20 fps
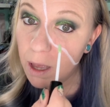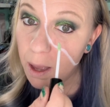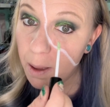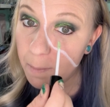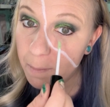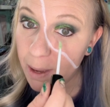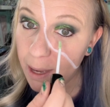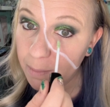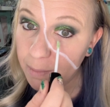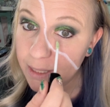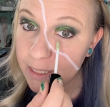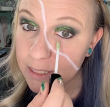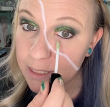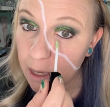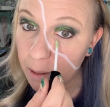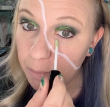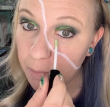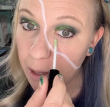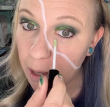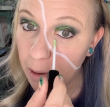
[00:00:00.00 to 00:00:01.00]
maybe
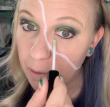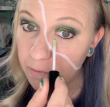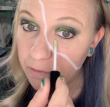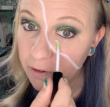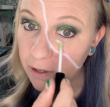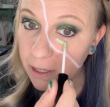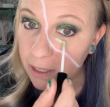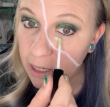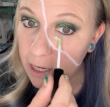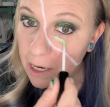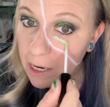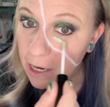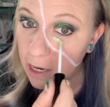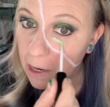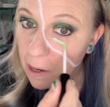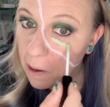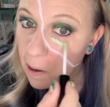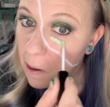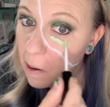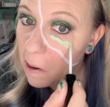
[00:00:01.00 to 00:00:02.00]
some over in
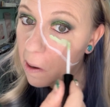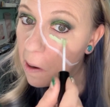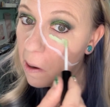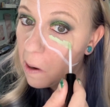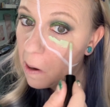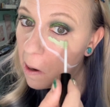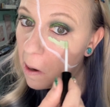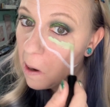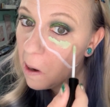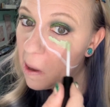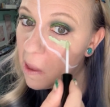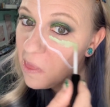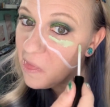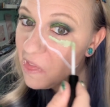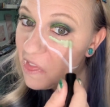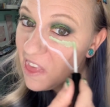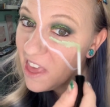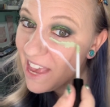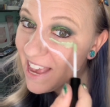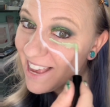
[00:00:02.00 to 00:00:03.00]
here.
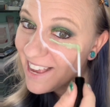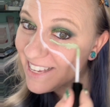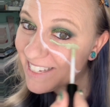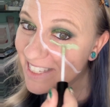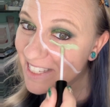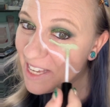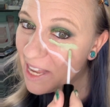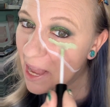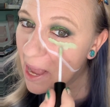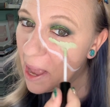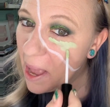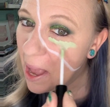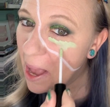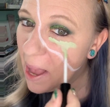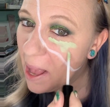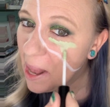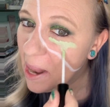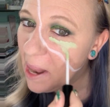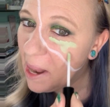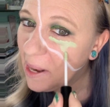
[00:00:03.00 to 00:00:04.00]
This,
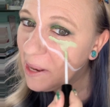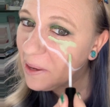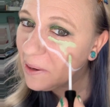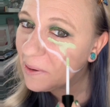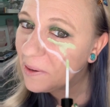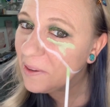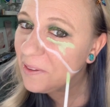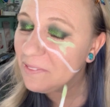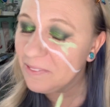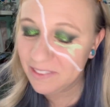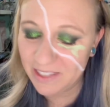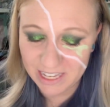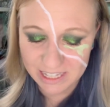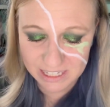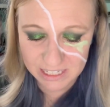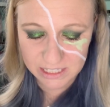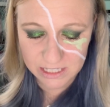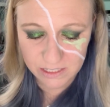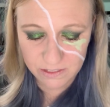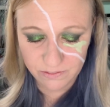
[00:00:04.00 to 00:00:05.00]
you'll think
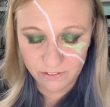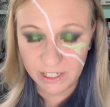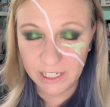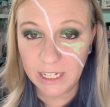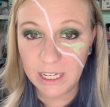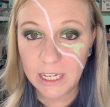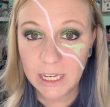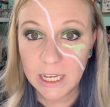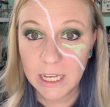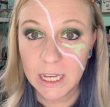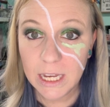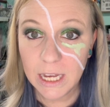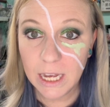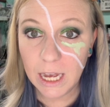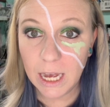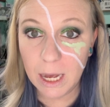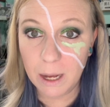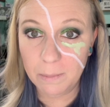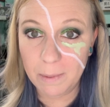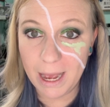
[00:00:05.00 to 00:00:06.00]
this is funny.
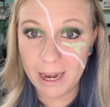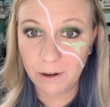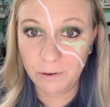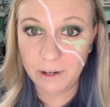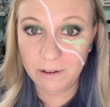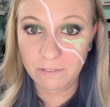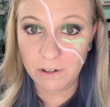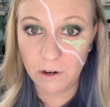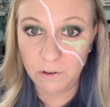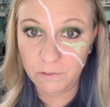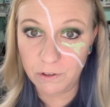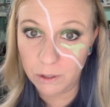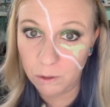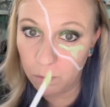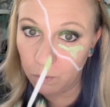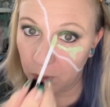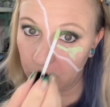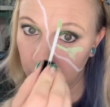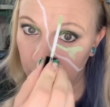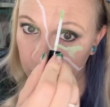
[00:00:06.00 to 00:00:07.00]
I don't even know if it'll
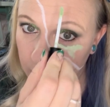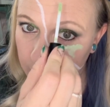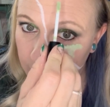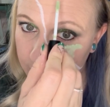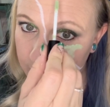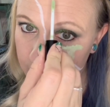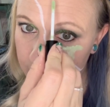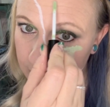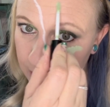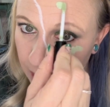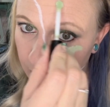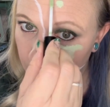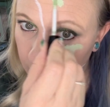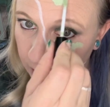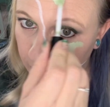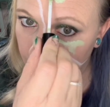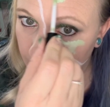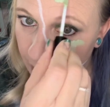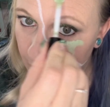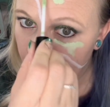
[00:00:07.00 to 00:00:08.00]
work
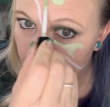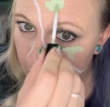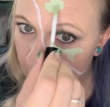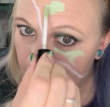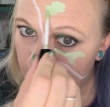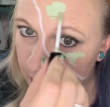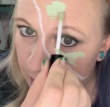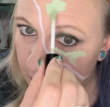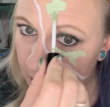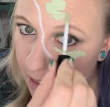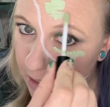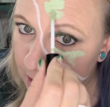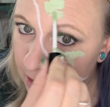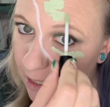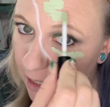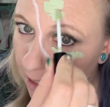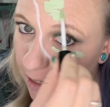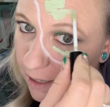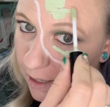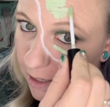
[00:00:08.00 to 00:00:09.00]
necessarily. This
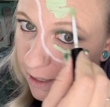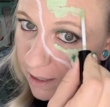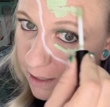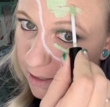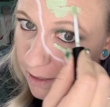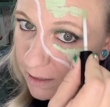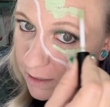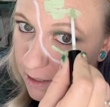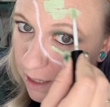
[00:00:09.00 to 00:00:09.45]
is,